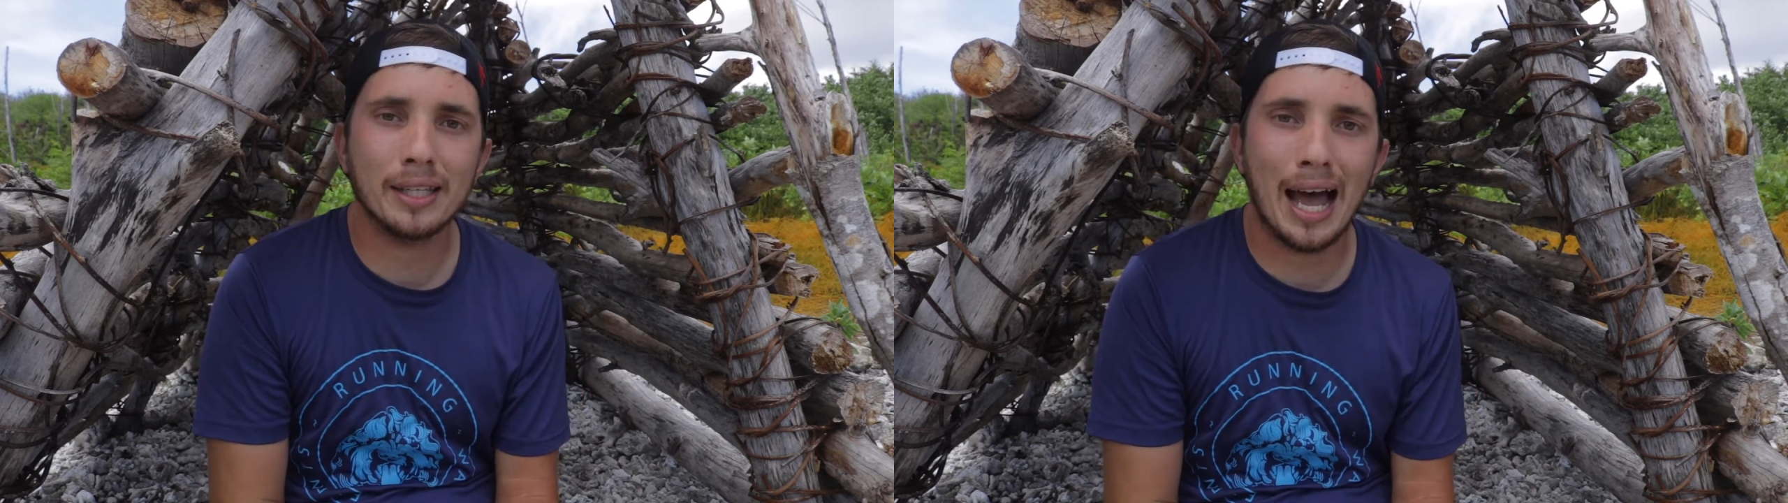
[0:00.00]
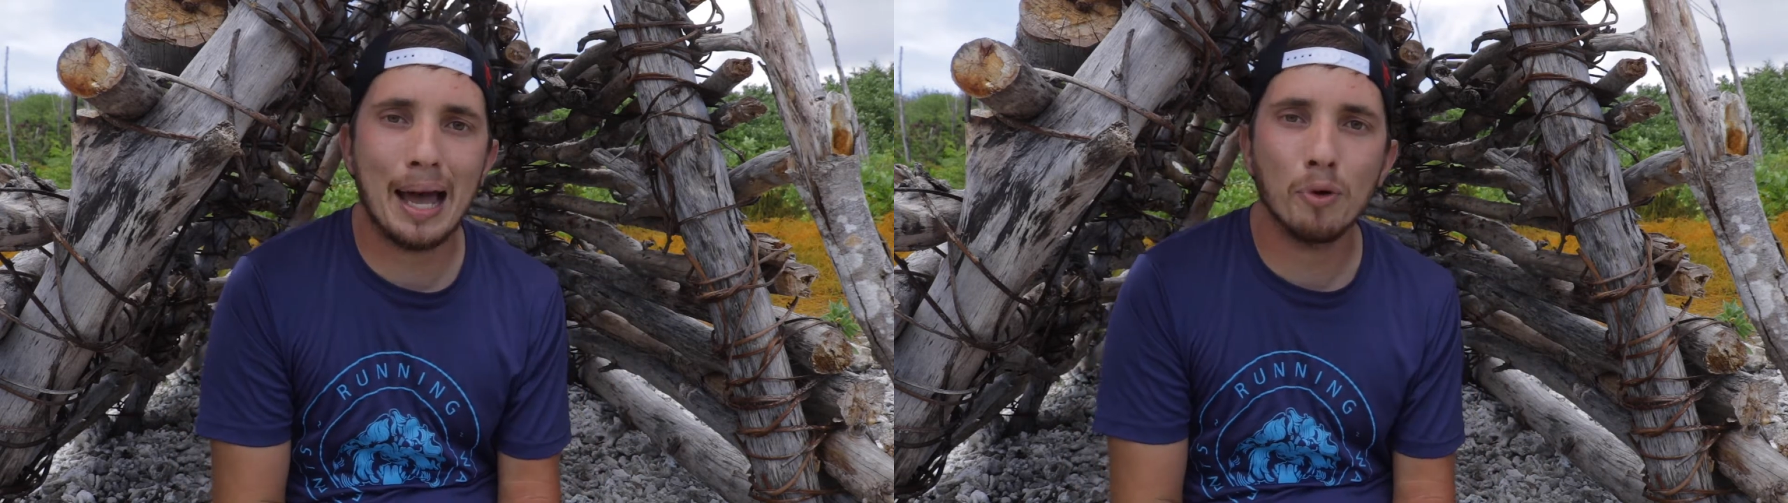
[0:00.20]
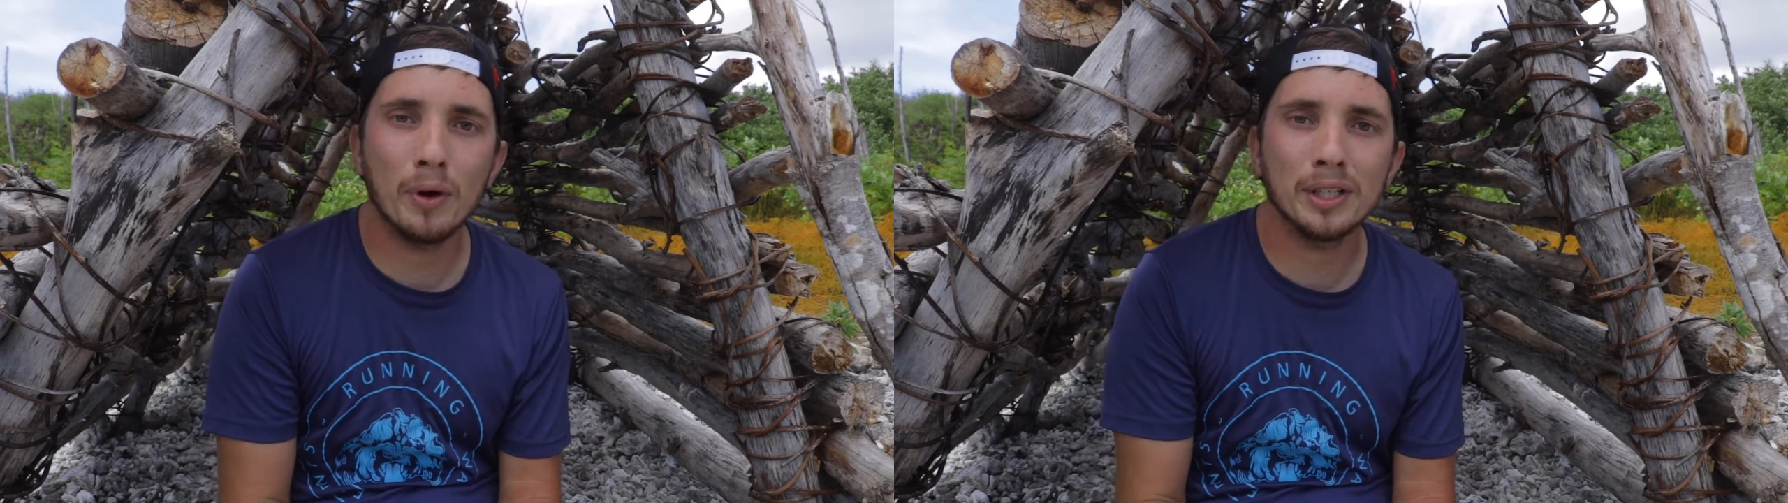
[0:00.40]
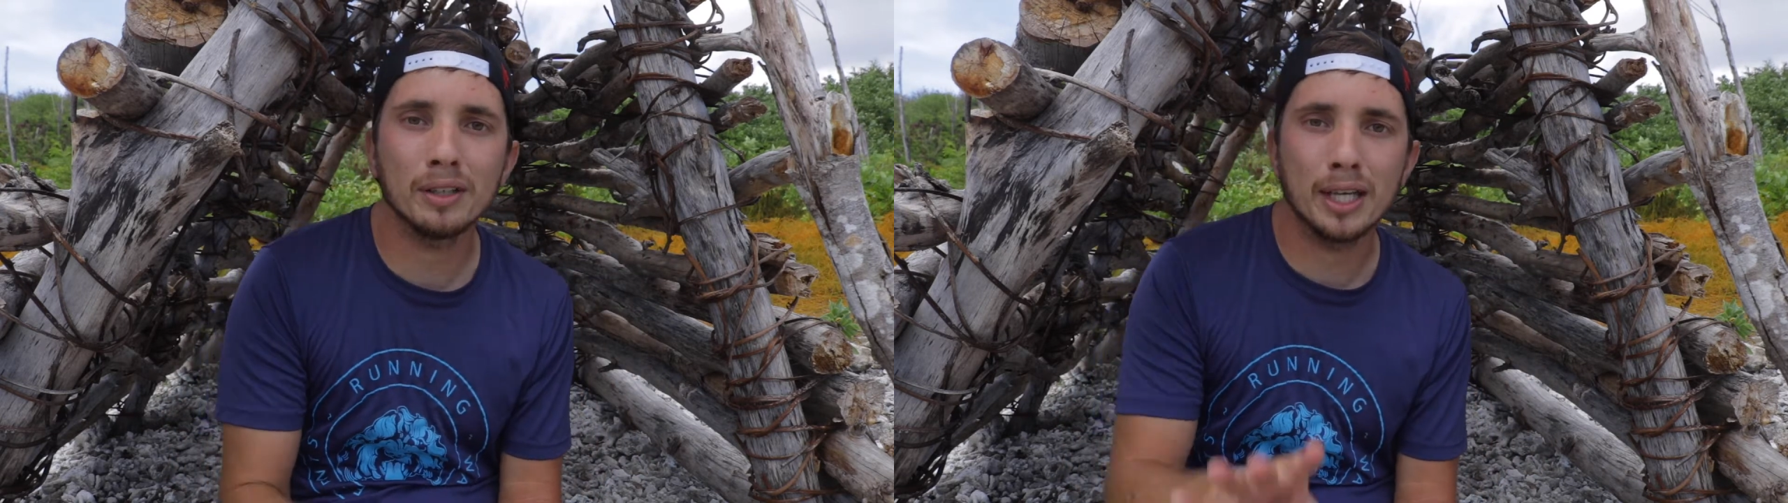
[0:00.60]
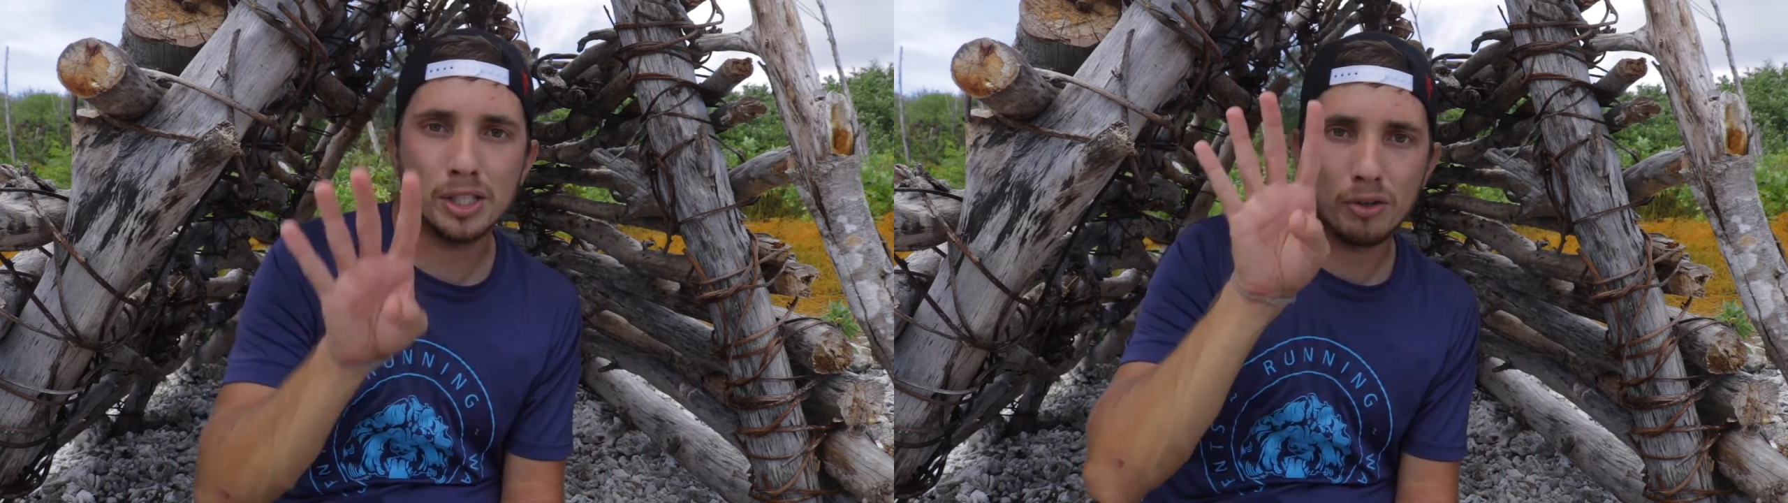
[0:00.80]
I'm going to
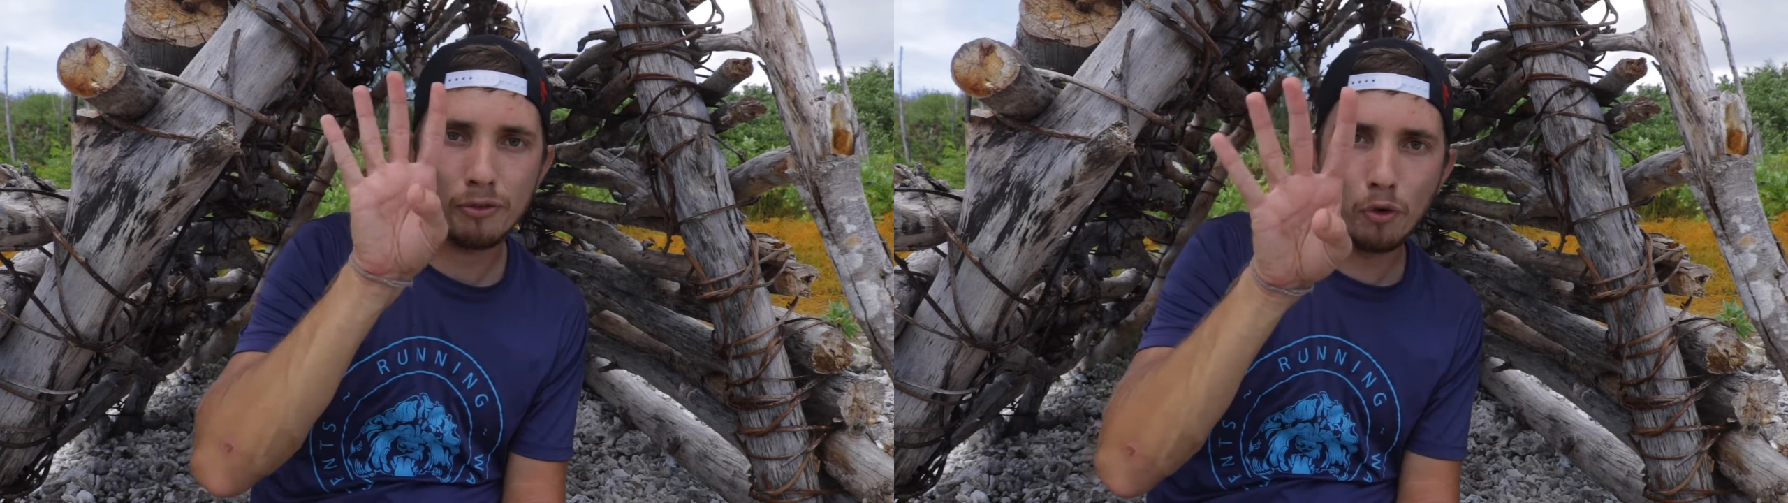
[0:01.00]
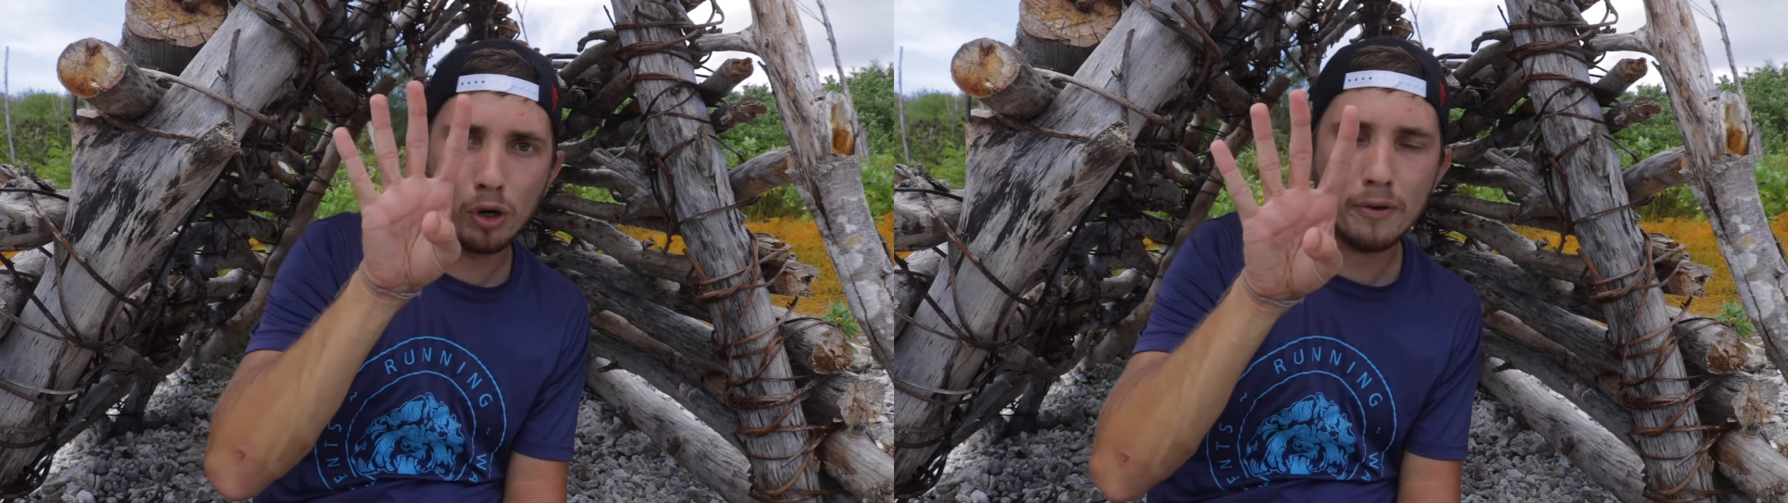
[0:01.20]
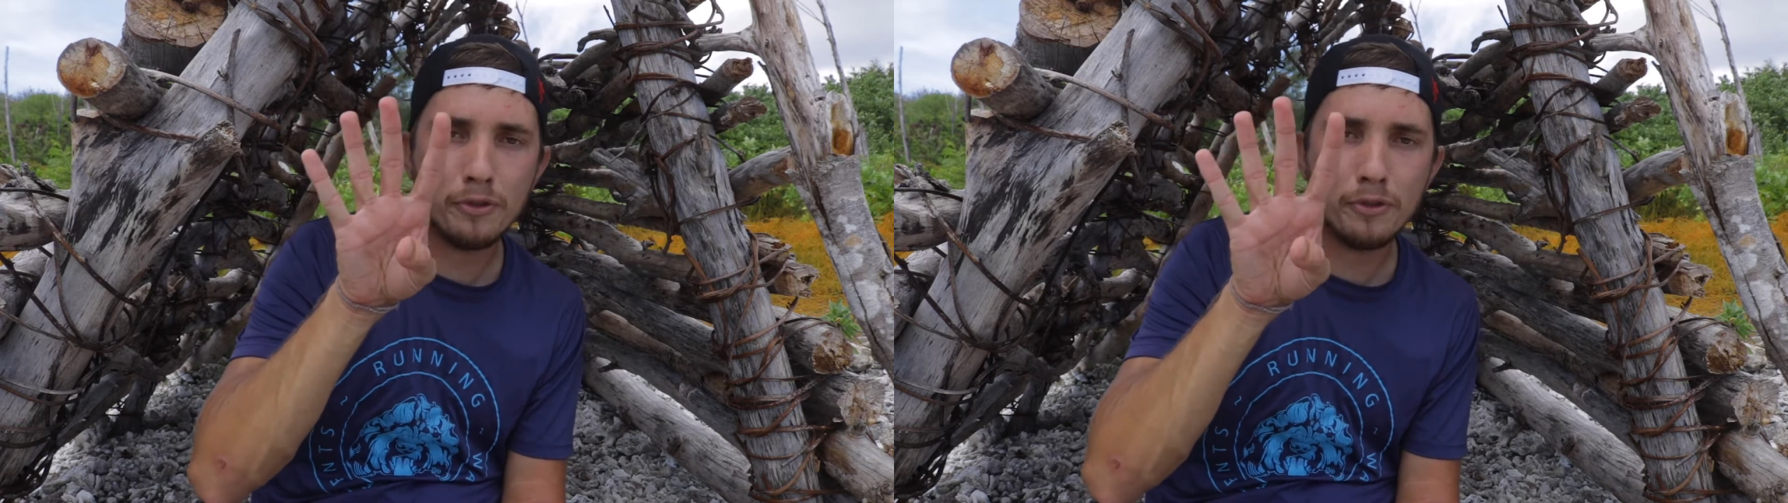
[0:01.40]
list 4